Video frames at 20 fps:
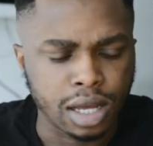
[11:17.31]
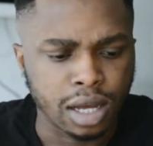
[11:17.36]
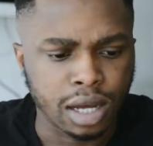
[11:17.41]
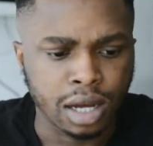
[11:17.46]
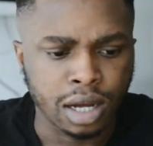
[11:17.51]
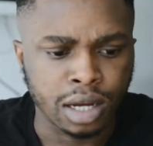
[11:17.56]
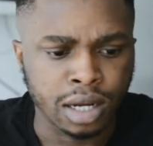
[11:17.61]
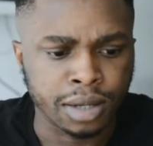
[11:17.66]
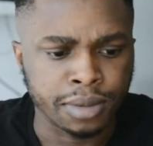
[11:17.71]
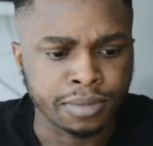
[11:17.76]

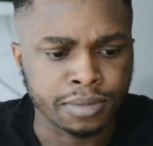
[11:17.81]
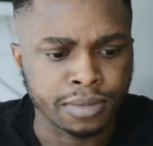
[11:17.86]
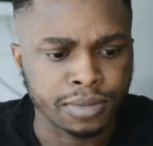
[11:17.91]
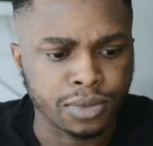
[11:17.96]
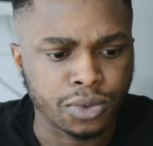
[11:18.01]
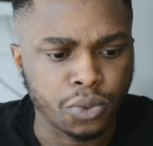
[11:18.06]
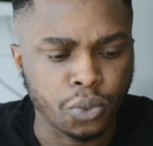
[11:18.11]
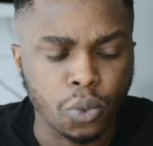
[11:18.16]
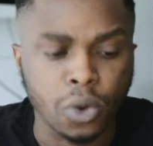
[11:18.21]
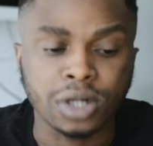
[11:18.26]

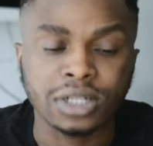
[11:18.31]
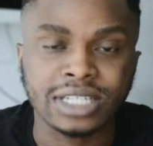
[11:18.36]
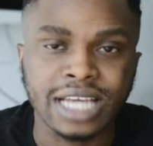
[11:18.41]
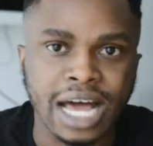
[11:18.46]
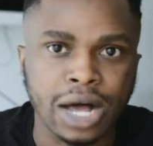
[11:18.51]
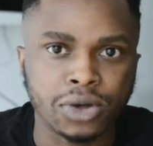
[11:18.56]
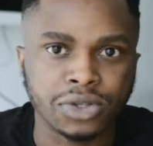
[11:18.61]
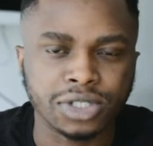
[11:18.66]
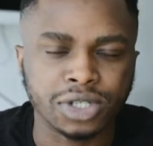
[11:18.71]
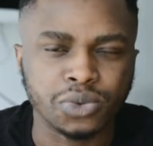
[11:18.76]

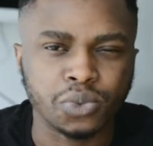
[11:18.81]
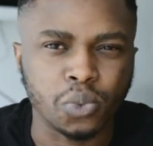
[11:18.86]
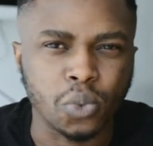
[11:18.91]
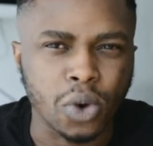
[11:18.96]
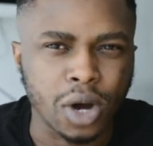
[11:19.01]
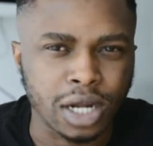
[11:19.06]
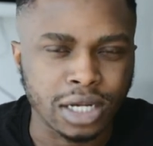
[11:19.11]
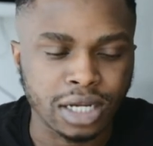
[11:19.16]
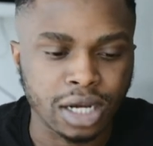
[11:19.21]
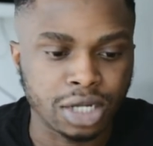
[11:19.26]

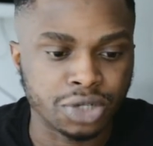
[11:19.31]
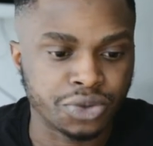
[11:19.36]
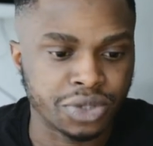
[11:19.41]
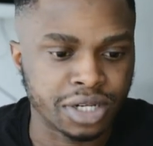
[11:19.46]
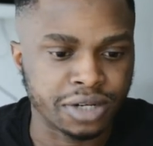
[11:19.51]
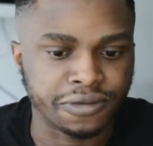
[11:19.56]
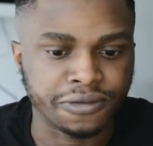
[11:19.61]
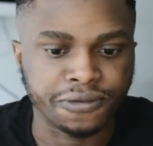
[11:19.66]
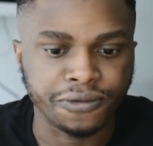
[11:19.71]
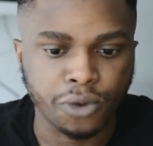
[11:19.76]

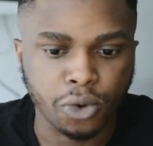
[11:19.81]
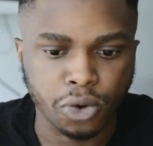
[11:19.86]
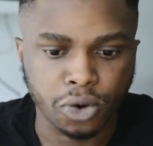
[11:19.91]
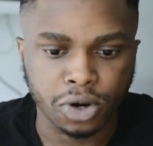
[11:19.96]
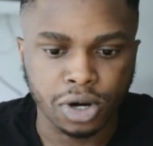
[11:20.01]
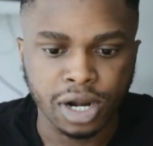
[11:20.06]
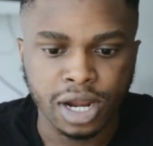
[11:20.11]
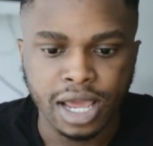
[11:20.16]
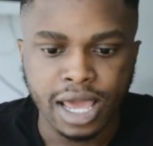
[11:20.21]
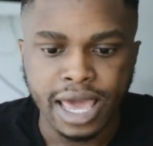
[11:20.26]

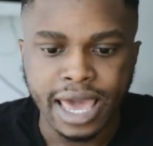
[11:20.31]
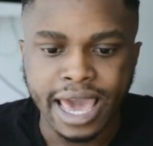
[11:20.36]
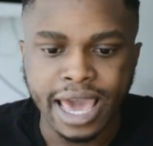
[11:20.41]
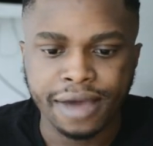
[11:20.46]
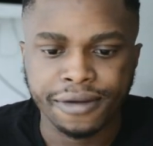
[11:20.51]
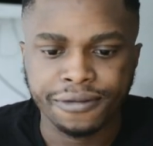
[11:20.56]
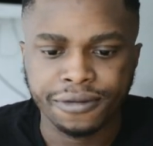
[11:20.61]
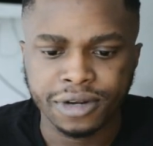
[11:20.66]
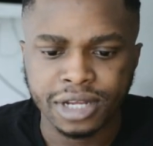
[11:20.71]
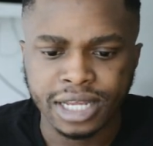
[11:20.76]
1,104.
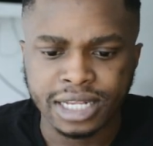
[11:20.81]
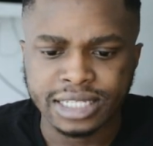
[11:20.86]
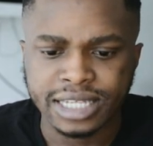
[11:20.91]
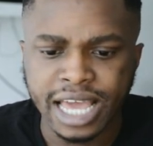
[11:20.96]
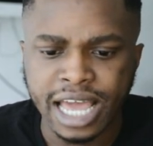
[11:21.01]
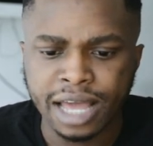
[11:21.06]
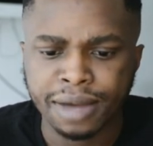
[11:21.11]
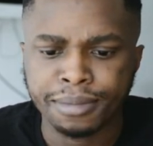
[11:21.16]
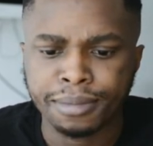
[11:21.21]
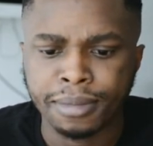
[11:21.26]
And for the
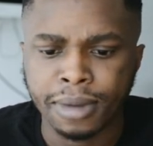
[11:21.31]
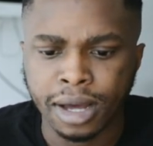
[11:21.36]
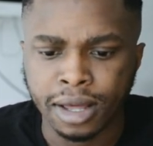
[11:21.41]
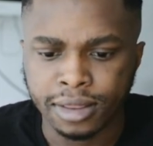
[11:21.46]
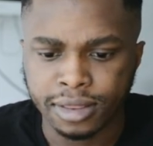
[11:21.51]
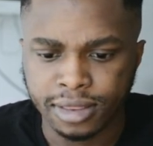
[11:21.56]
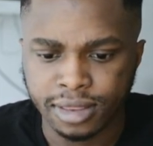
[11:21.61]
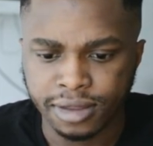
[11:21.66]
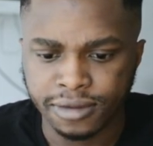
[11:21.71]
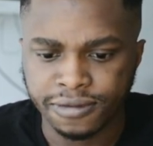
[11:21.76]
entire
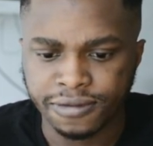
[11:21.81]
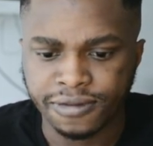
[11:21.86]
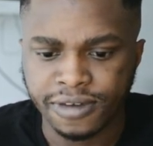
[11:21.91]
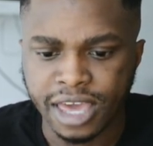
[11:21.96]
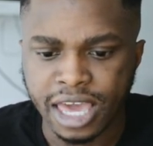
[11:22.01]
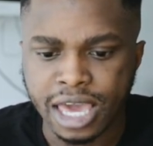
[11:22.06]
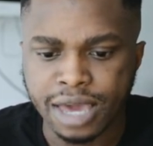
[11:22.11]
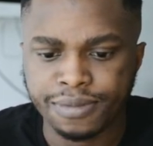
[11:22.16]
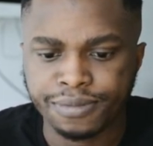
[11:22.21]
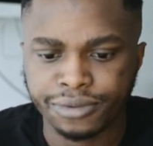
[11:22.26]
month of
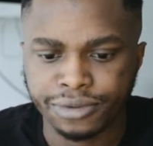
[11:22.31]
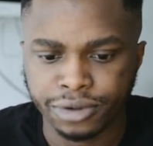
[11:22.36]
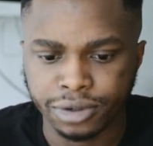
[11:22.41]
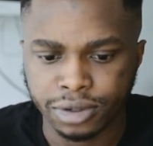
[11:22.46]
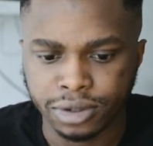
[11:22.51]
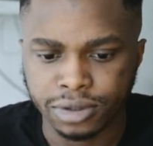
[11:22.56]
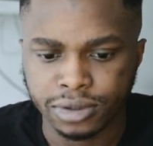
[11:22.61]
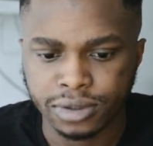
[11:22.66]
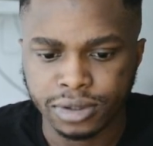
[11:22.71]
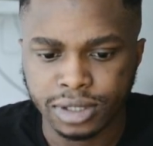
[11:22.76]

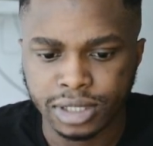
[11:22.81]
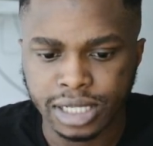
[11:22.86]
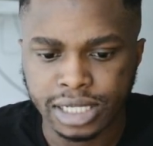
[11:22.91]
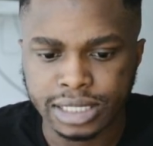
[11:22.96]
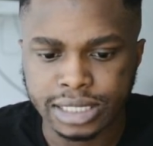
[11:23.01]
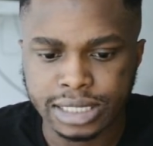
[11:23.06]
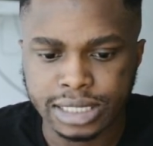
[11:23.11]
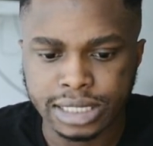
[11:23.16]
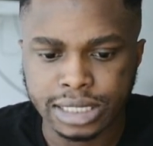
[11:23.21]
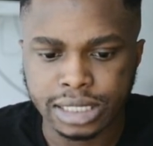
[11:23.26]
April,
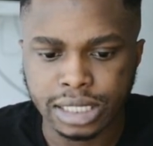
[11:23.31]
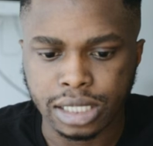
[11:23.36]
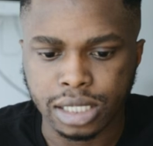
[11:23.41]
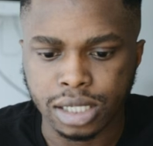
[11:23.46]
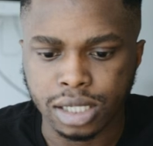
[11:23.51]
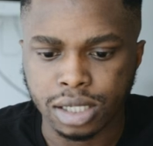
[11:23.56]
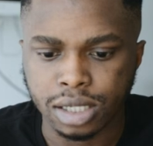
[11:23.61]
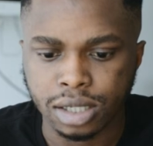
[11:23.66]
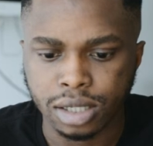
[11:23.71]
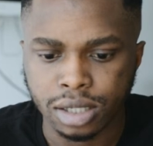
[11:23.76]
let's
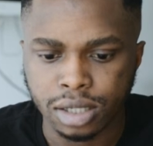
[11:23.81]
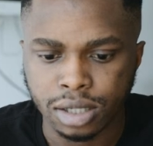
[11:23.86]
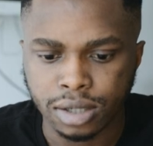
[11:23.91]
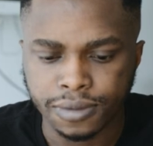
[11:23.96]
see,